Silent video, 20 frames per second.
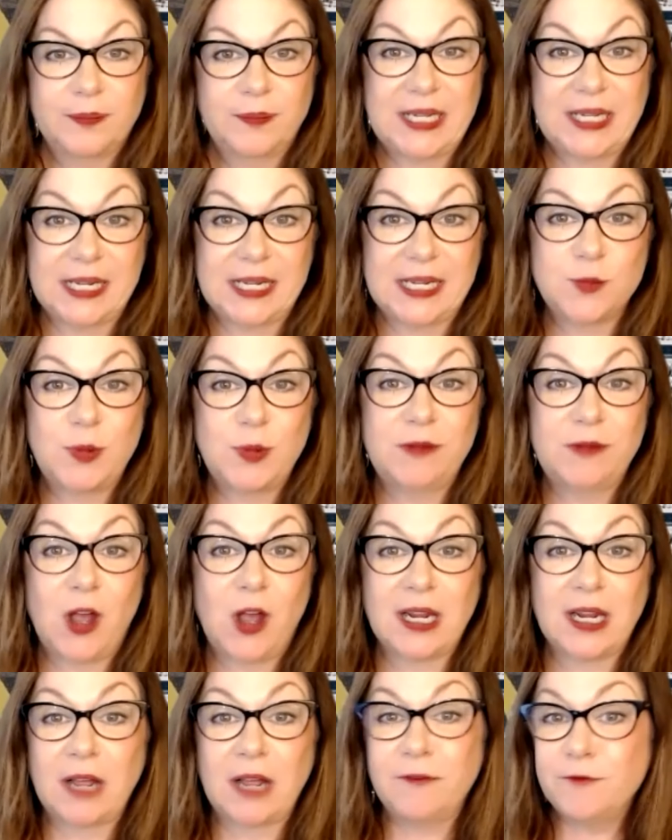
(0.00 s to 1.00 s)
Because we've
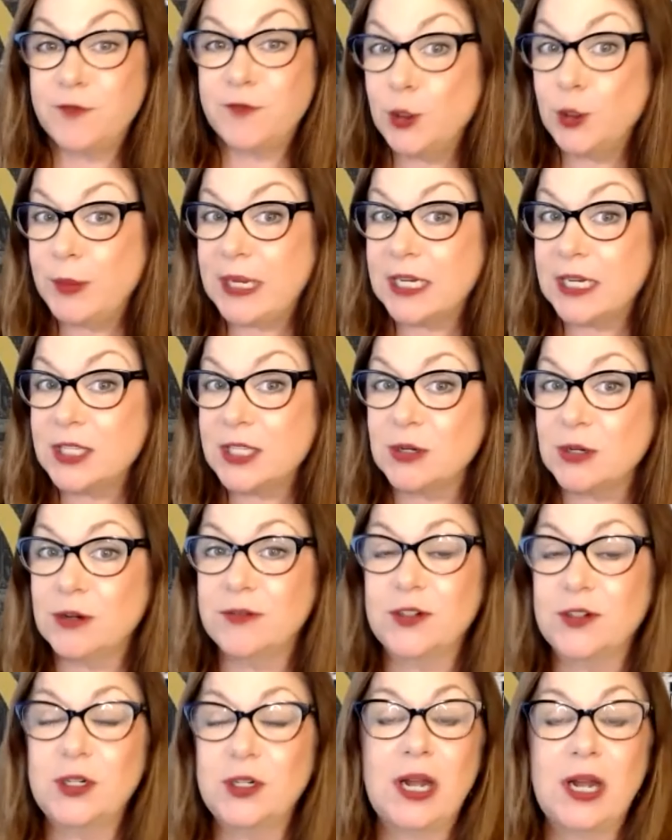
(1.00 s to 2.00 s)
gone a few minutes
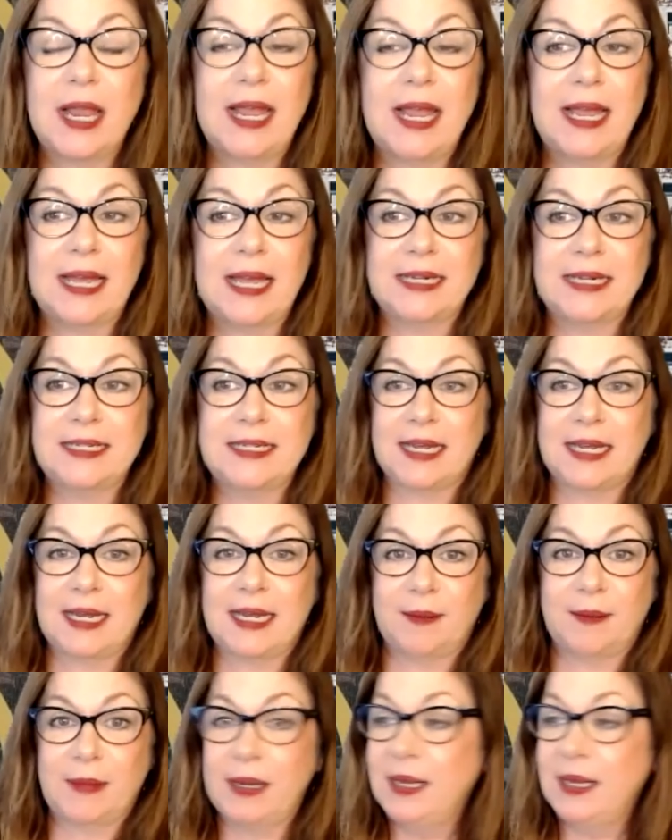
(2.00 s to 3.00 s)
over, and
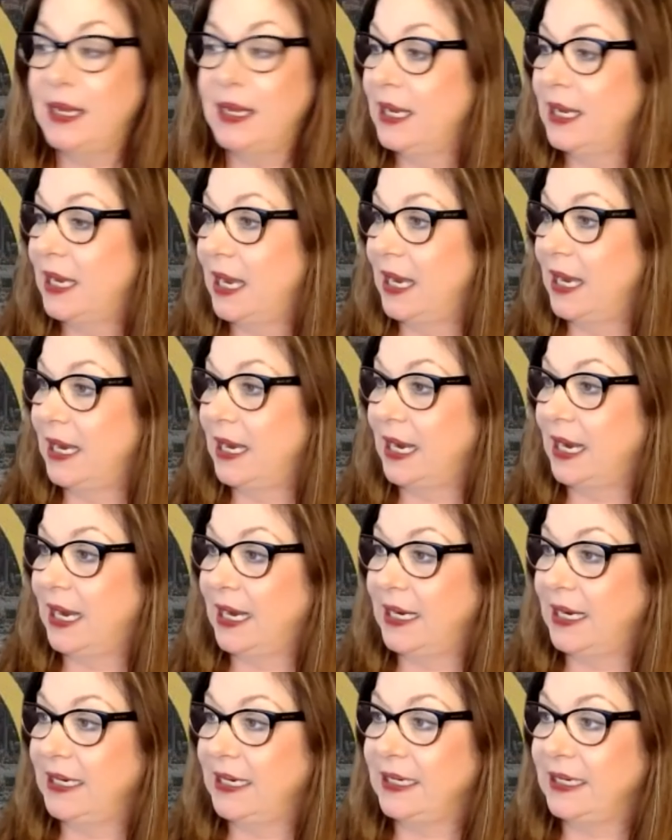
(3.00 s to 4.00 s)

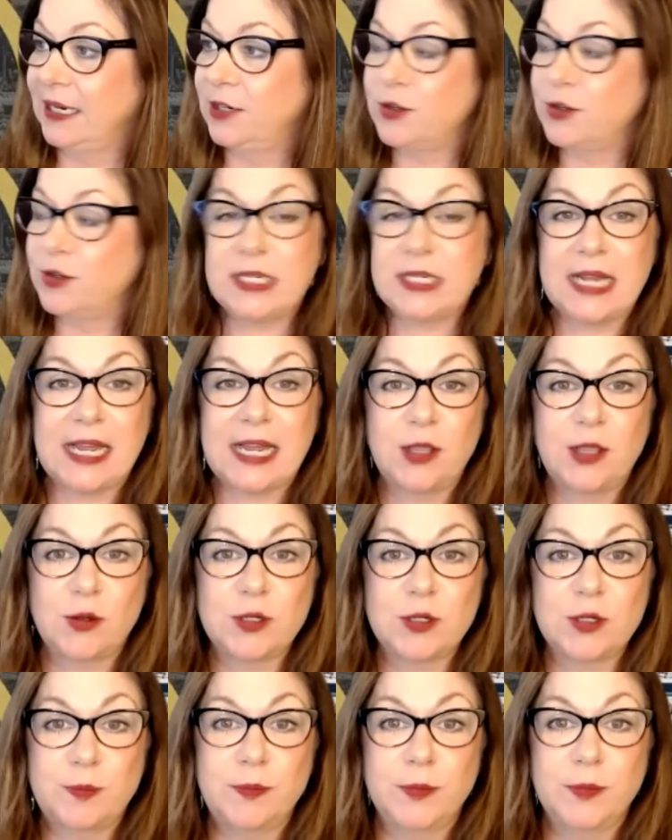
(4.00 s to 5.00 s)
I understand
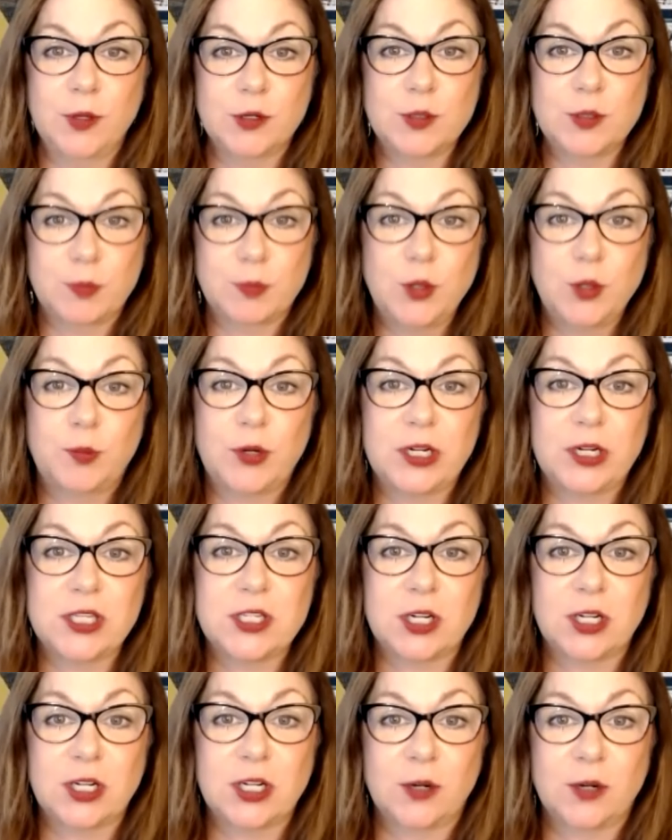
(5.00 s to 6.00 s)
those
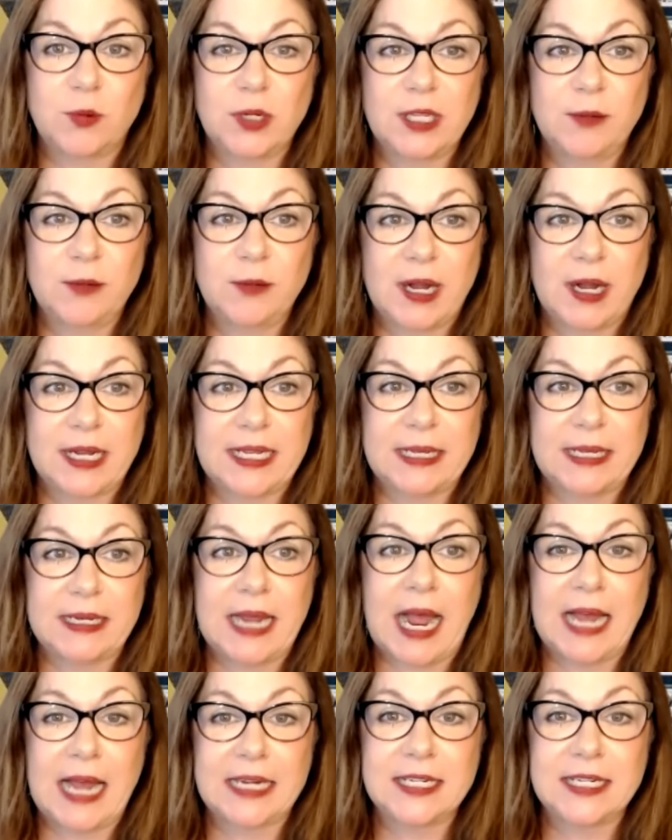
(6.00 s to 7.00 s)
blueprints are going to really want to
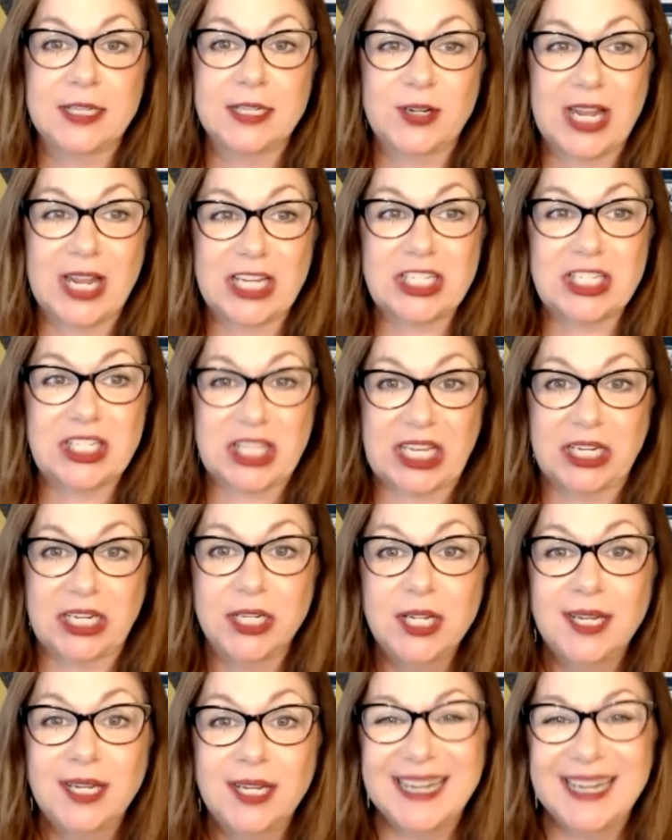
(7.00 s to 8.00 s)
get onto their next thing.